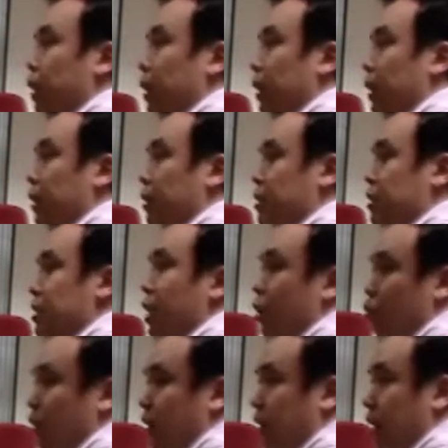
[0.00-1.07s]
uh, see
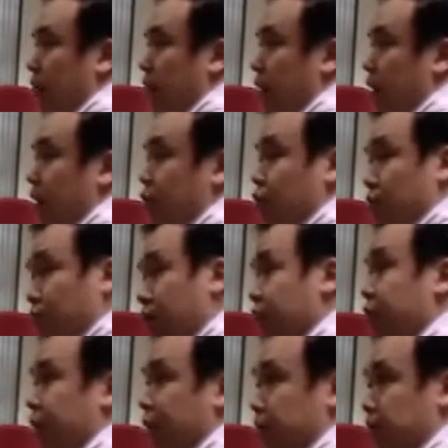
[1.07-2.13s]
how we can embed into the
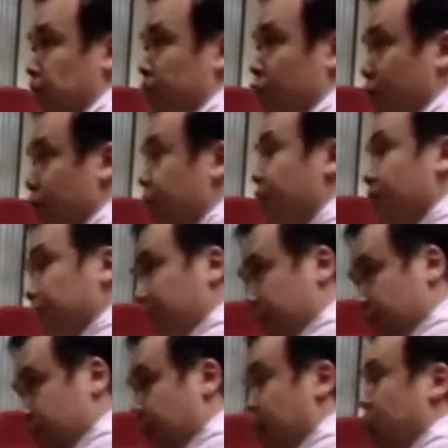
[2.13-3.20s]
curriculum to mm -hmm. develop
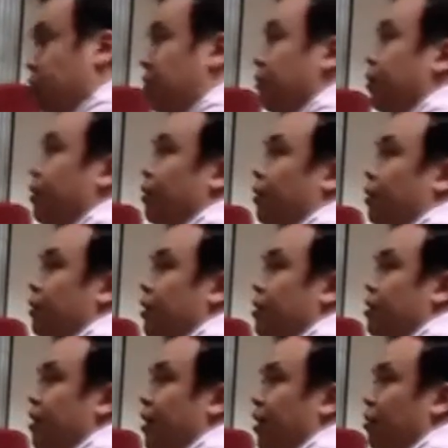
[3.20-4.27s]
this kind of
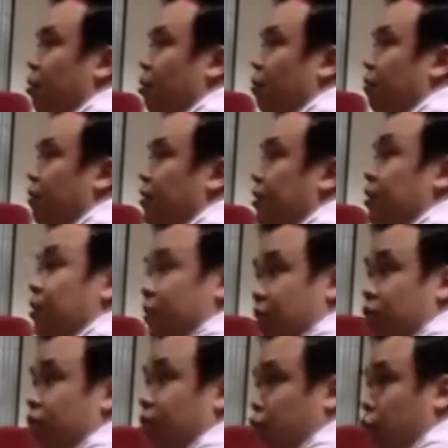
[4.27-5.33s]
this kind of
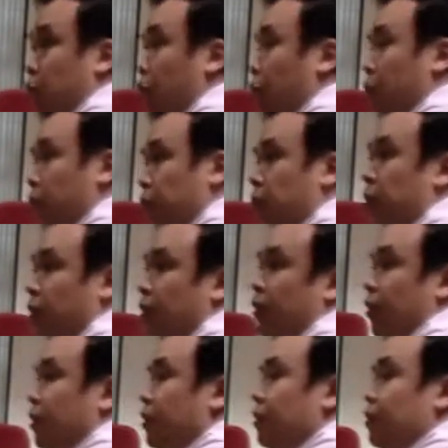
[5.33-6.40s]
citizens of tomorrow
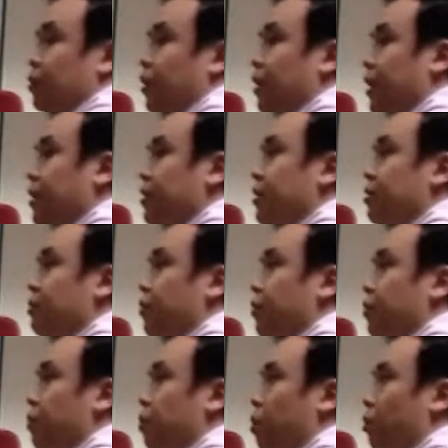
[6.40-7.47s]
so I guess that's
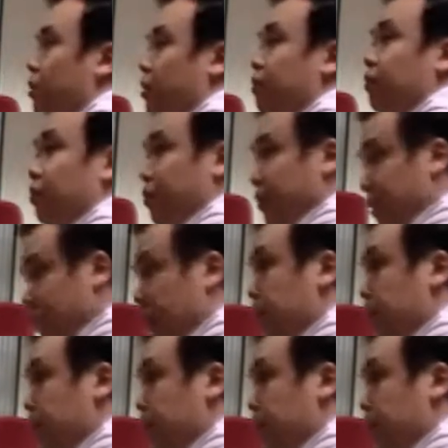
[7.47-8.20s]
very important for But, me.